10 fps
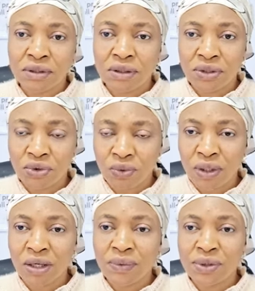It is
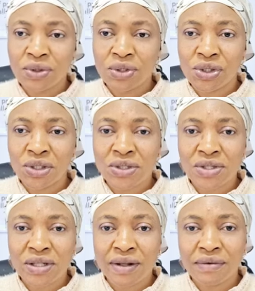well with you.
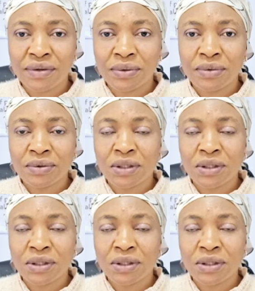Jesus love you.